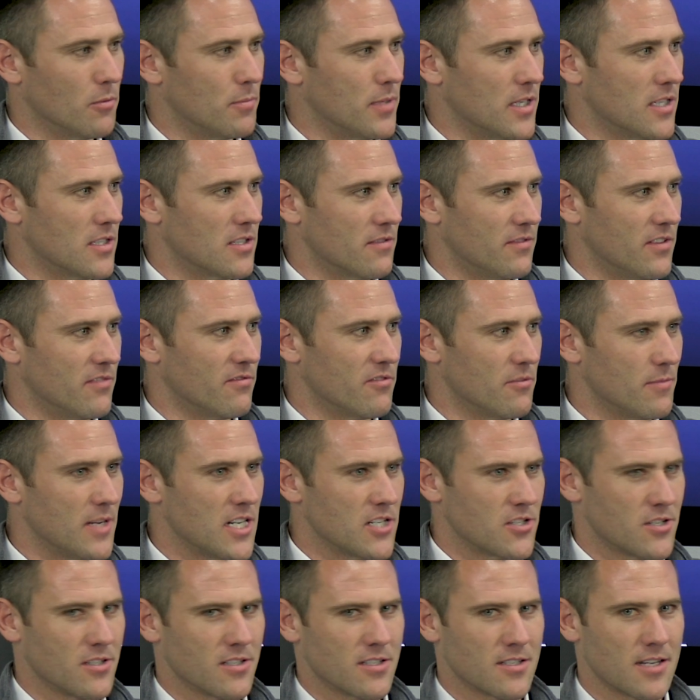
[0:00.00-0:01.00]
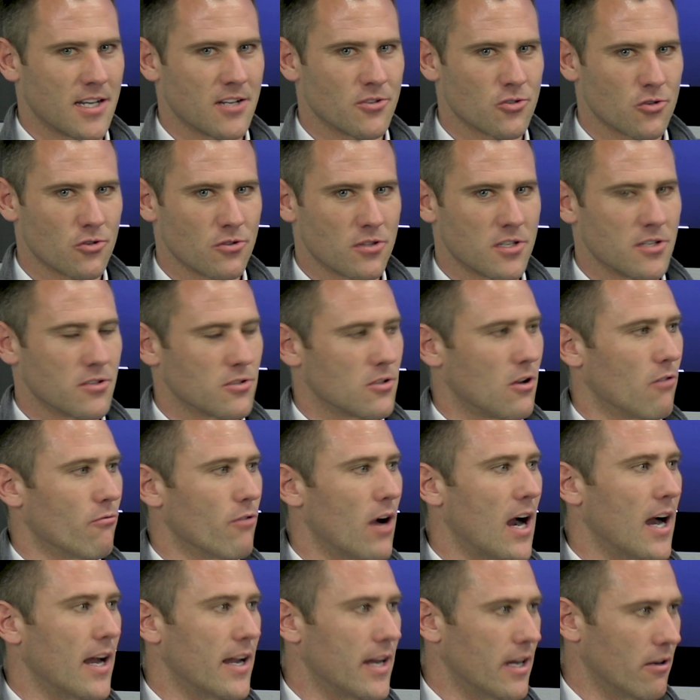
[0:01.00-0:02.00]
piece of information to say something's not
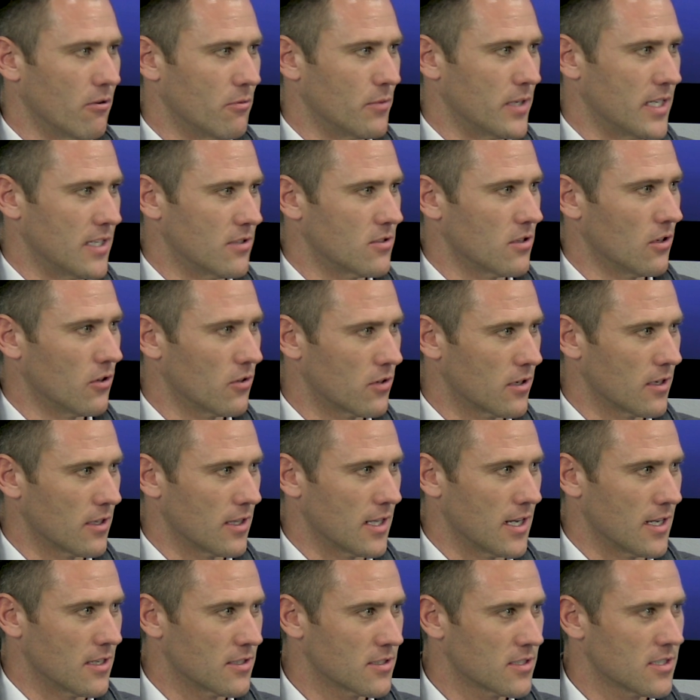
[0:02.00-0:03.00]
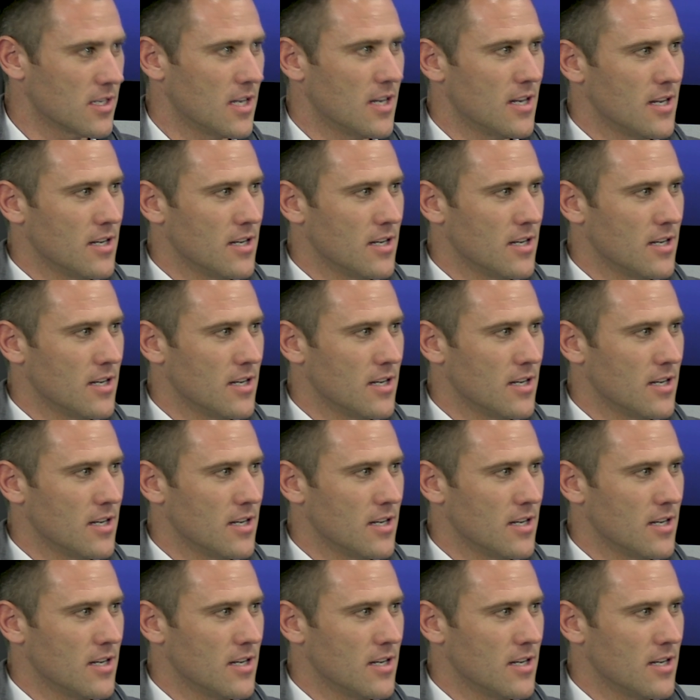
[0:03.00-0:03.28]
right here and we need to look at this.